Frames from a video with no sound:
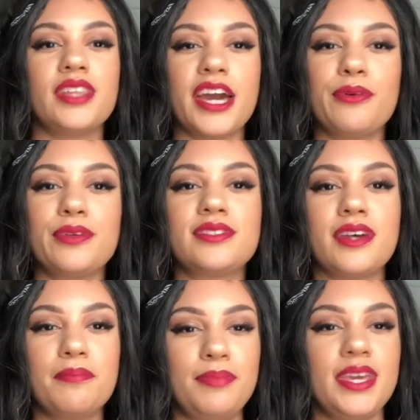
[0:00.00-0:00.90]
That was
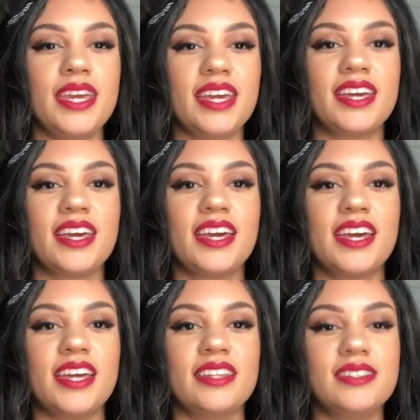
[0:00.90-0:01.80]
a big
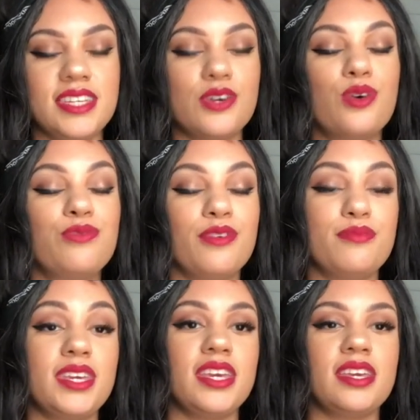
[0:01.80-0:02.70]
deal for
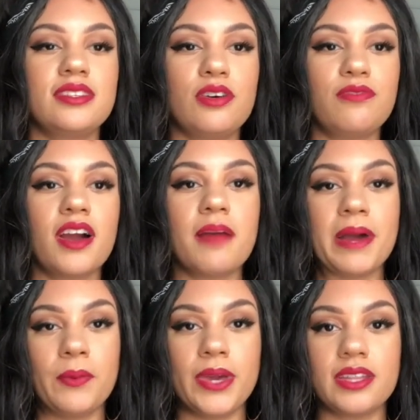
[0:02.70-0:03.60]
me so far in
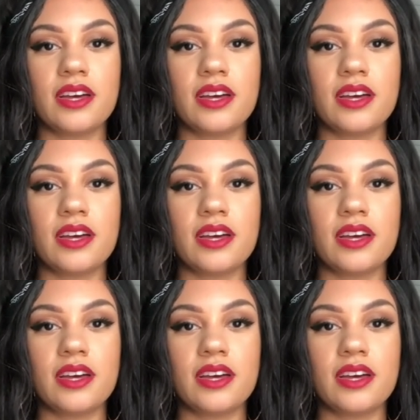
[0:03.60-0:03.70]
my weight